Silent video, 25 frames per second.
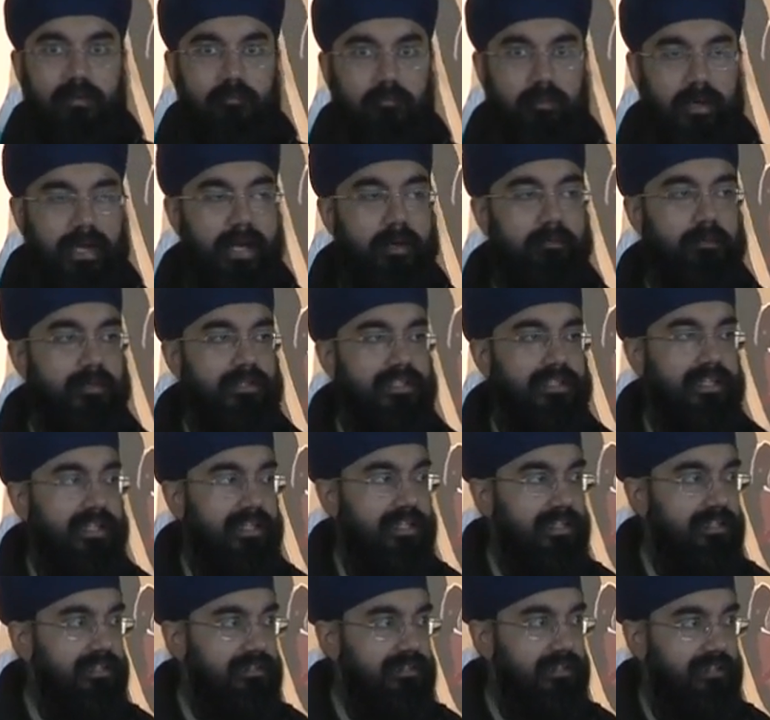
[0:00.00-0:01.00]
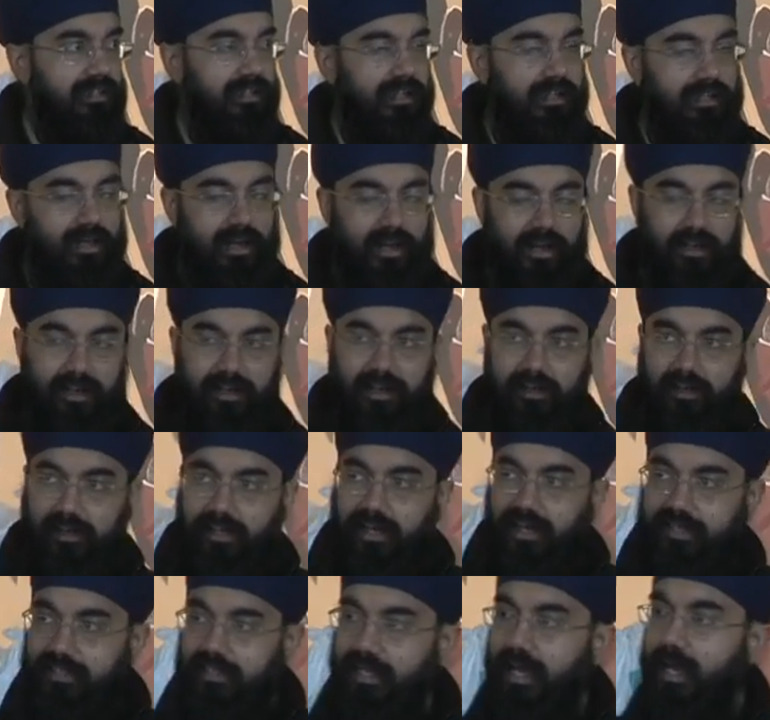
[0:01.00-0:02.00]
purposely, because
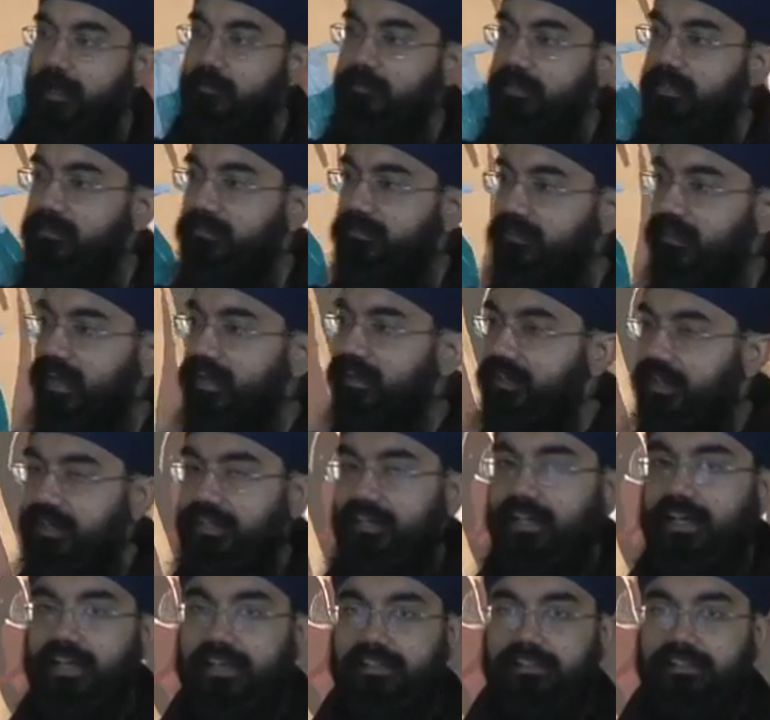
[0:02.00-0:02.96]
at times it felt like